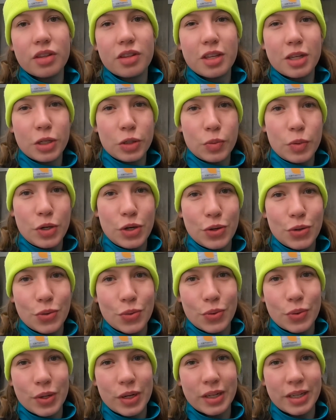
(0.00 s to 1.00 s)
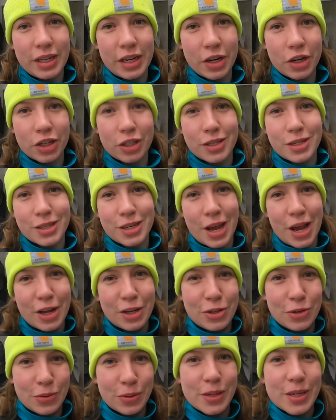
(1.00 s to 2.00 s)
things we do here in
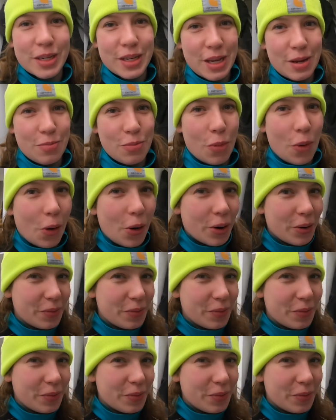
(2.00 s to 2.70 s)
Saskatchewan to keep warm.